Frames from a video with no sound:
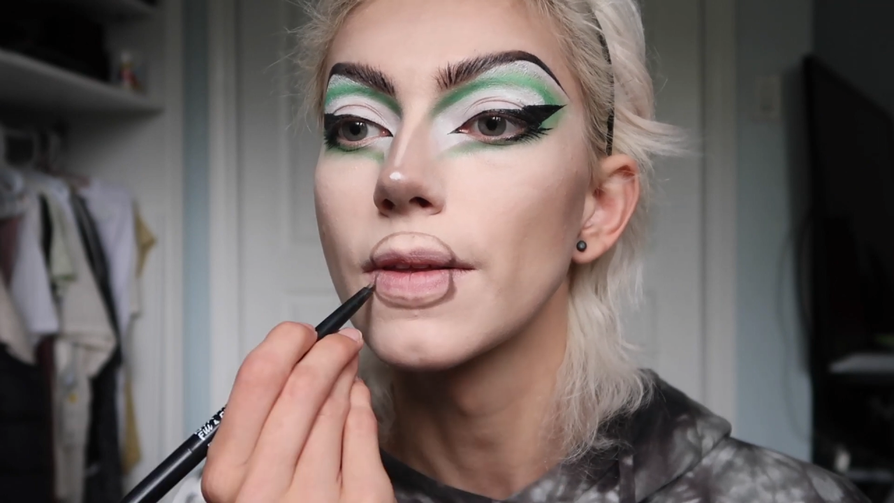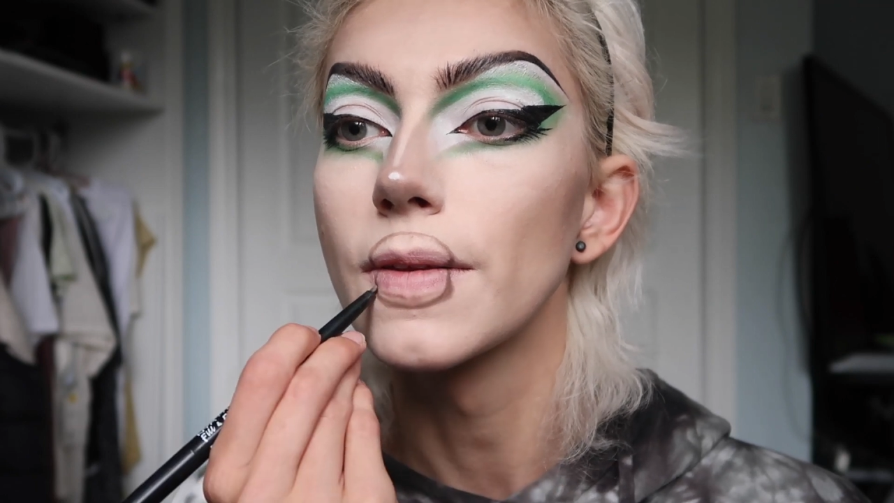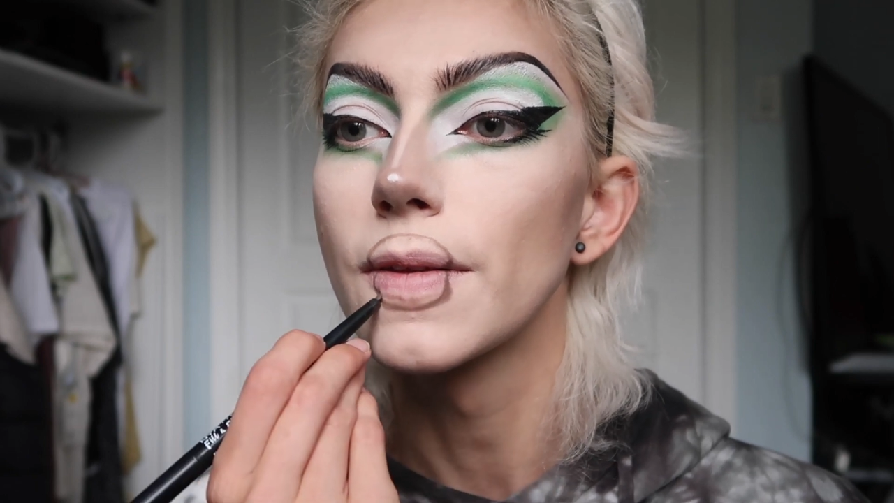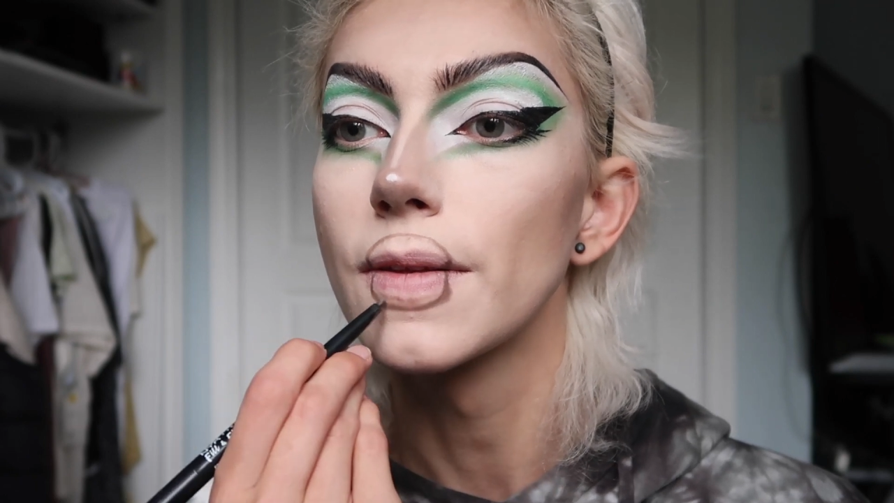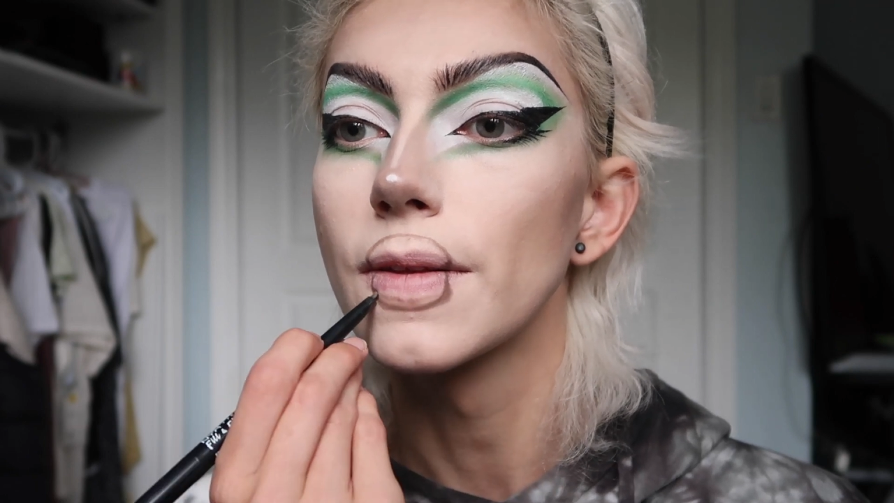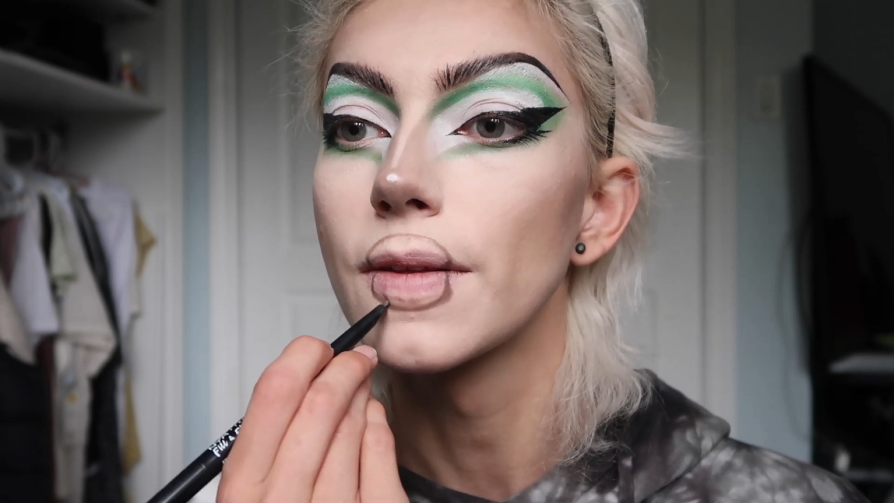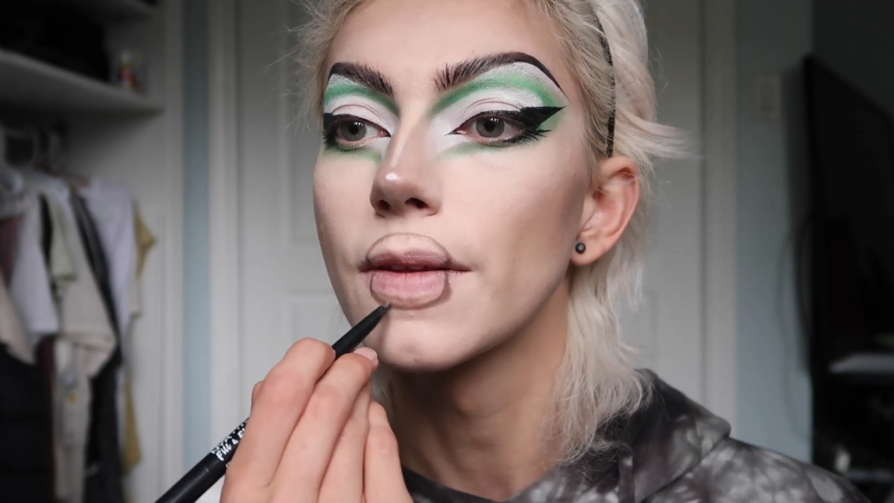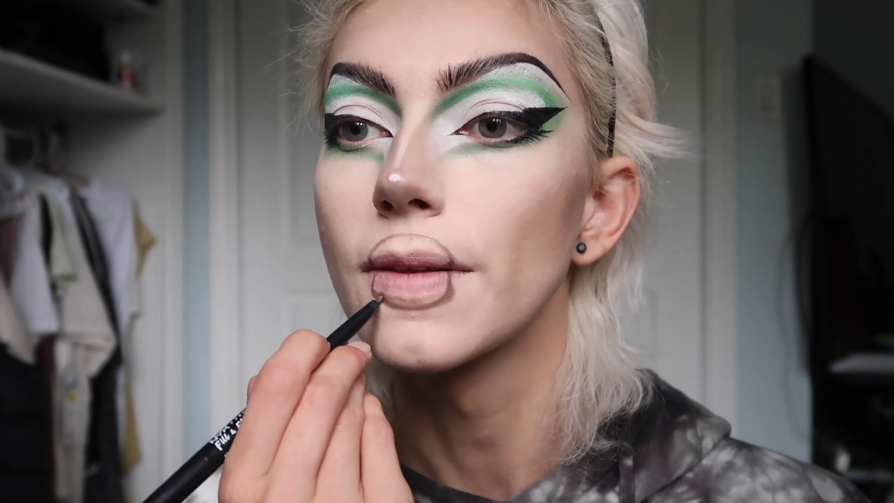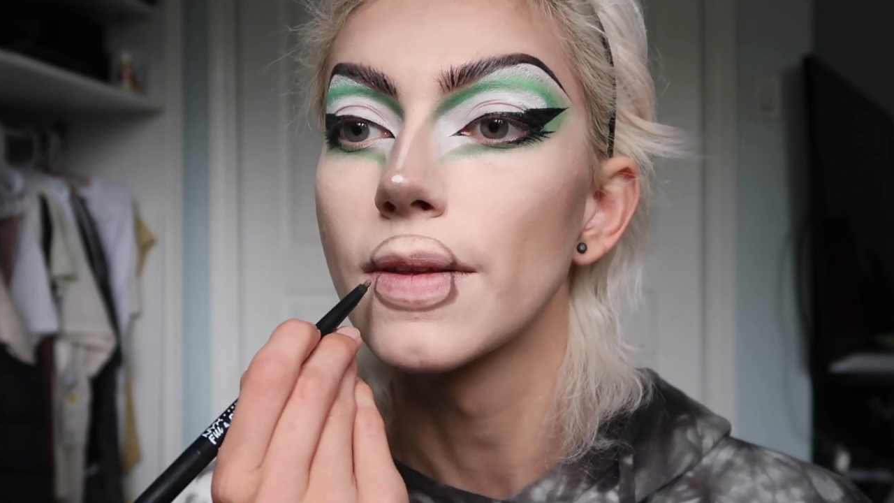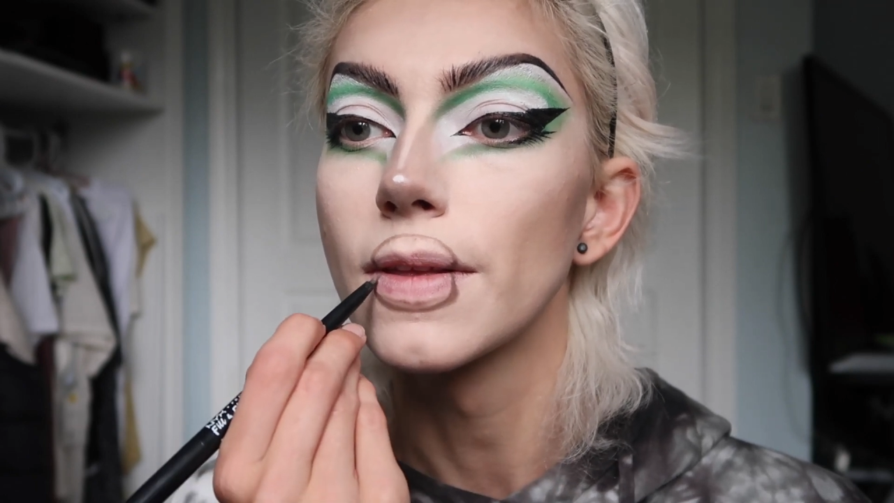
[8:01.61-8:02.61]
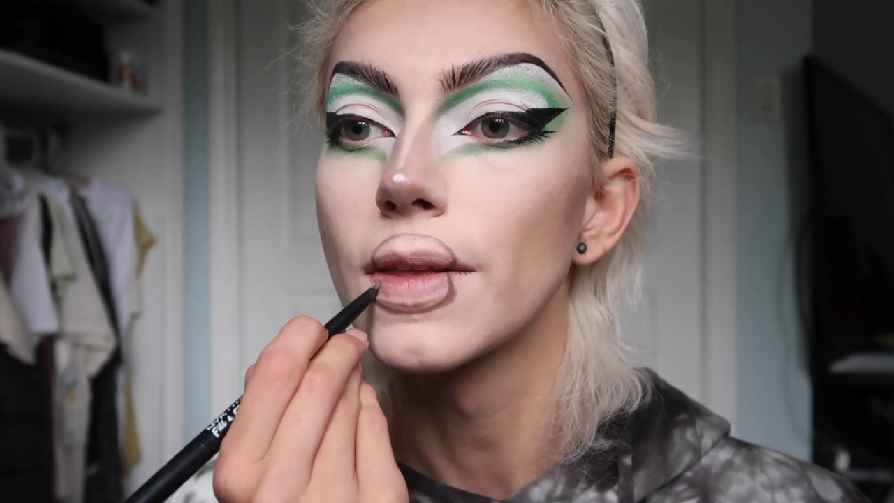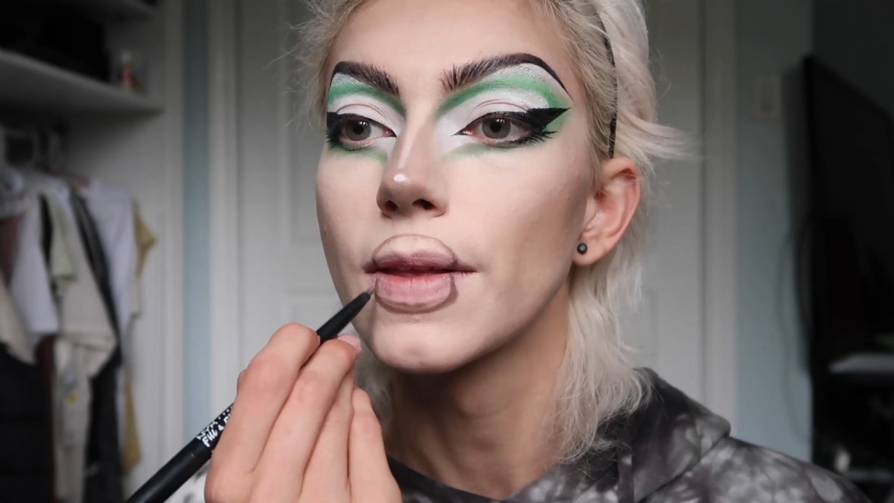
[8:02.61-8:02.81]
things, and